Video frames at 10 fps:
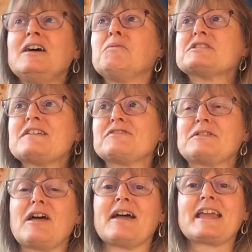whatever
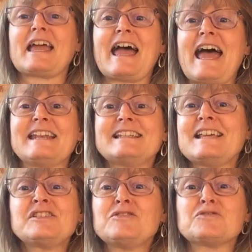you like, and
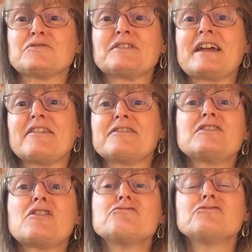as usual there are
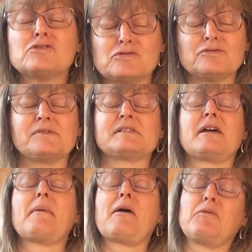no rules
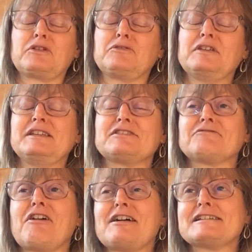about what you need to
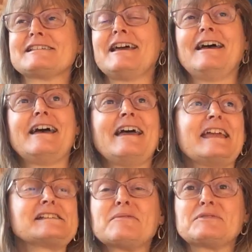write.
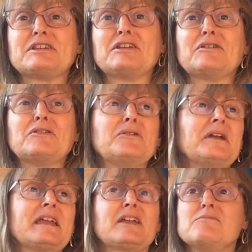It's up to you.
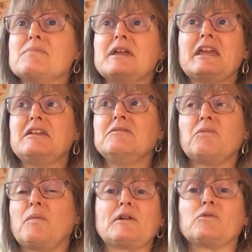It can be
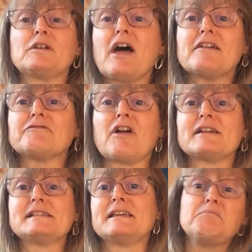what we call life
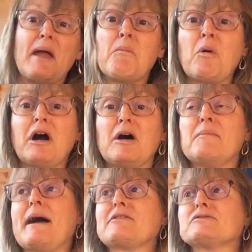writing, memoir
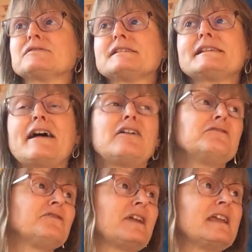about
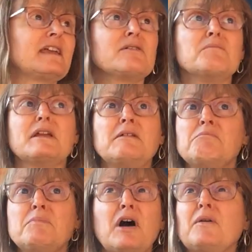yourself. It can
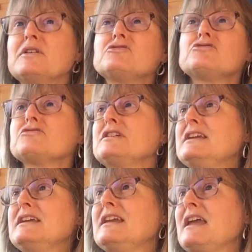be
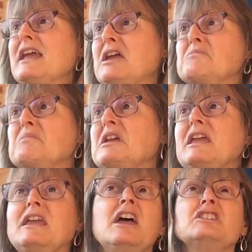poetry. It can
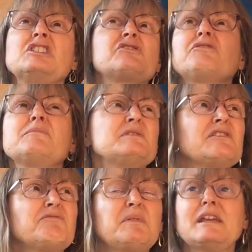be
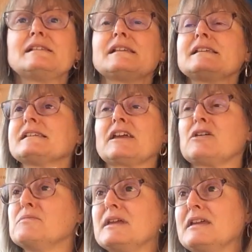descriptive pieces. It
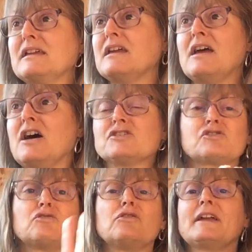can be a
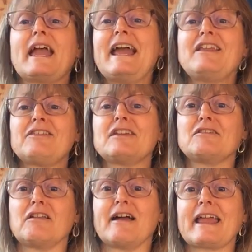story. Anything
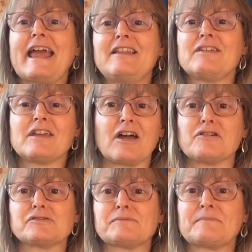you like, anything
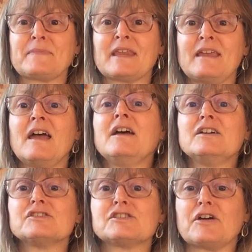goes.
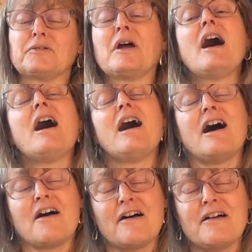So
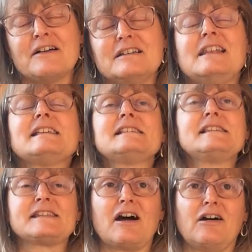let's
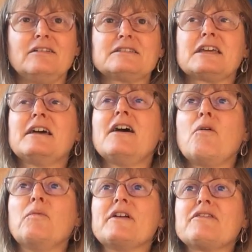start
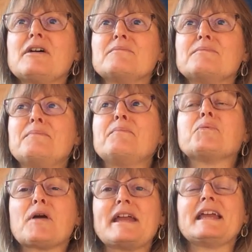with
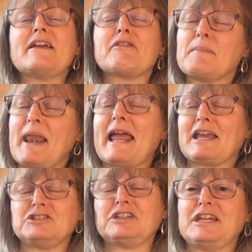breaking the
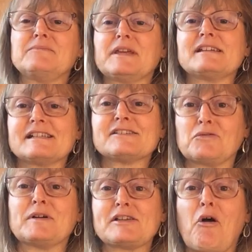blank sheet, because it's
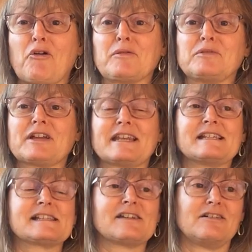always horrible
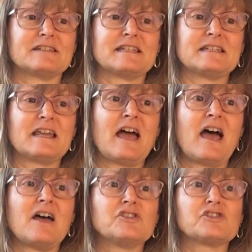getting started.
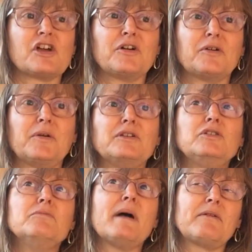So
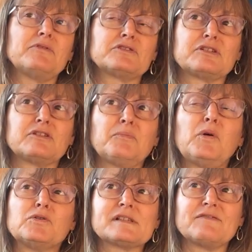you may want to
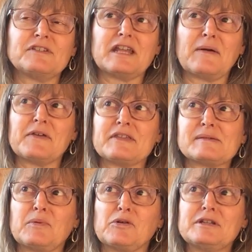pause the video at
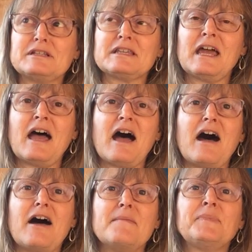this point.
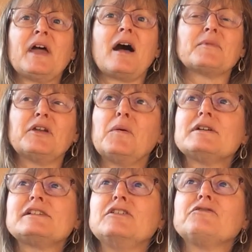I'm going to
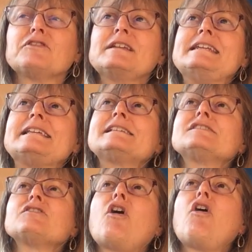ask you for a
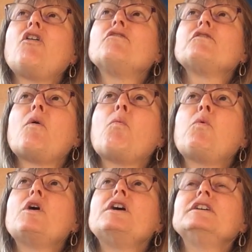list of
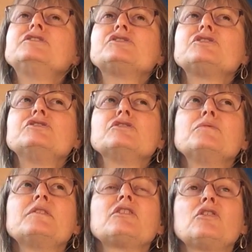words to
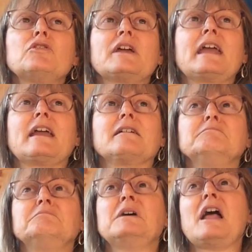do with cooking,
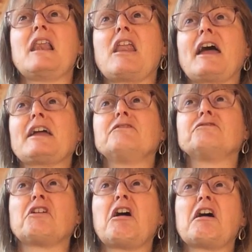like
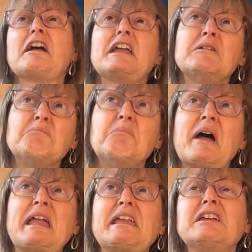fry,
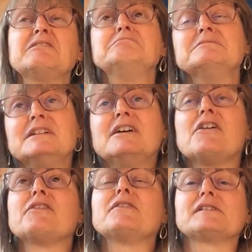bake,
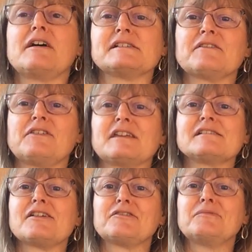those kinds of
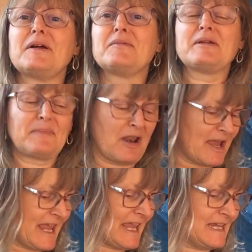things. So where we
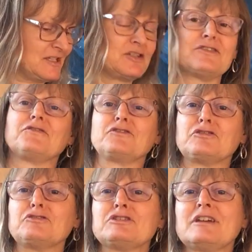apply heat to
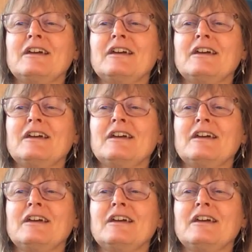food,